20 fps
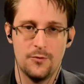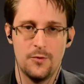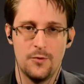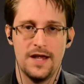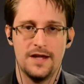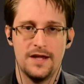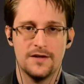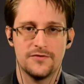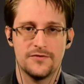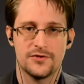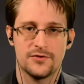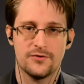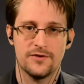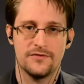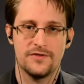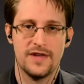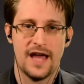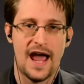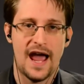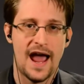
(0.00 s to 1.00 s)
in the wake of
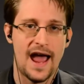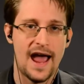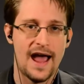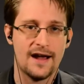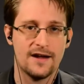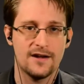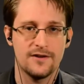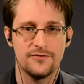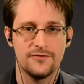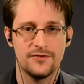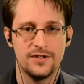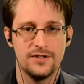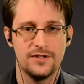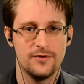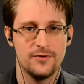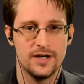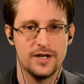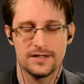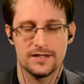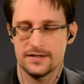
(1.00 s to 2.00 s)
sort of the hack of
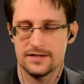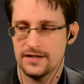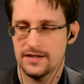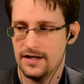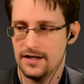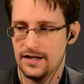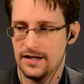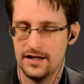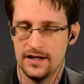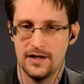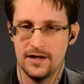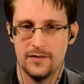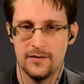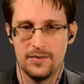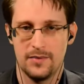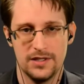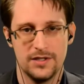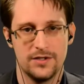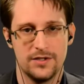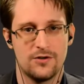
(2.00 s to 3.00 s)
the US
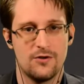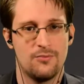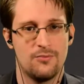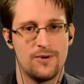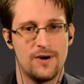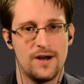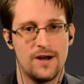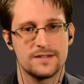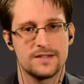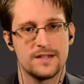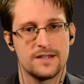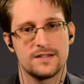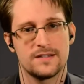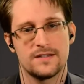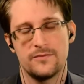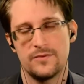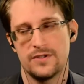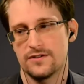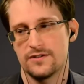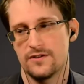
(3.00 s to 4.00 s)
political
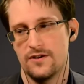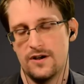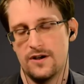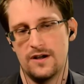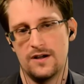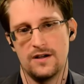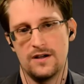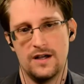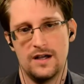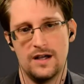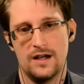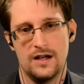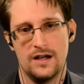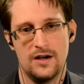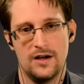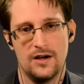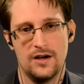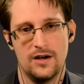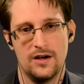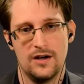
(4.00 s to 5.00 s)
process that we
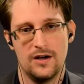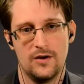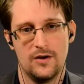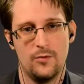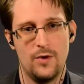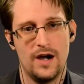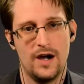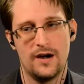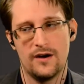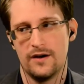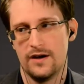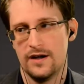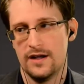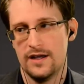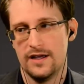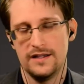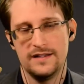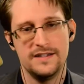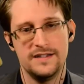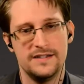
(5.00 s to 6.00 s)
saw
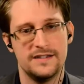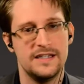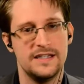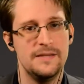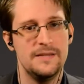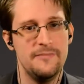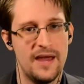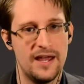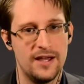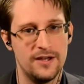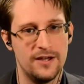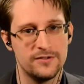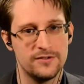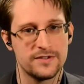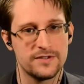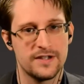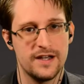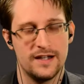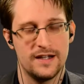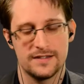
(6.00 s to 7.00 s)
where these
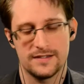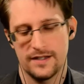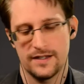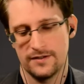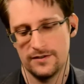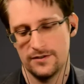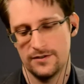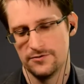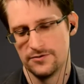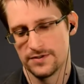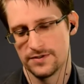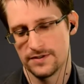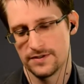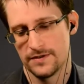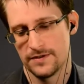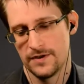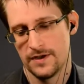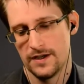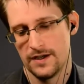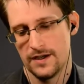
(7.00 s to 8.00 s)
emails got sent
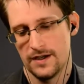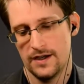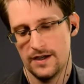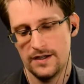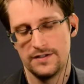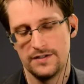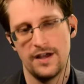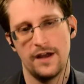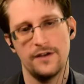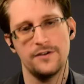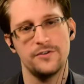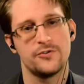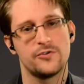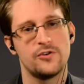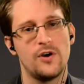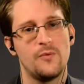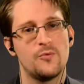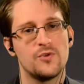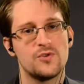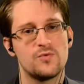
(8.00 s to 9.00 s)
loose,
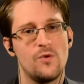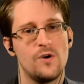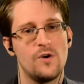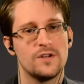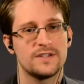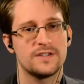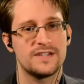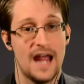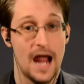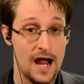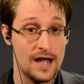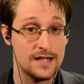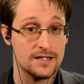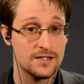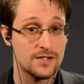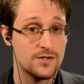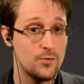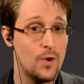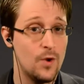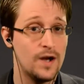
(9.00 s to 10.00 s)
Donald Trump was once
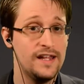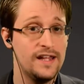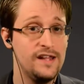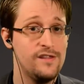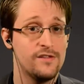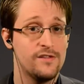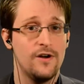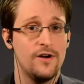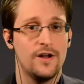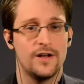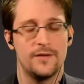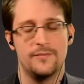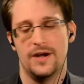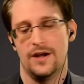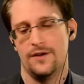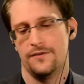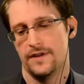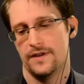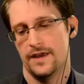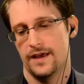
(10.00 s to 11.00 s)
asked what he thought
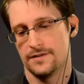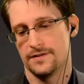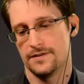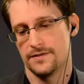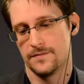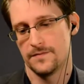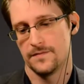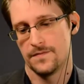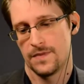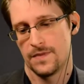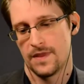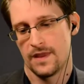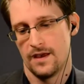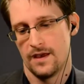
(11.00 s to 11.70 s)
about that.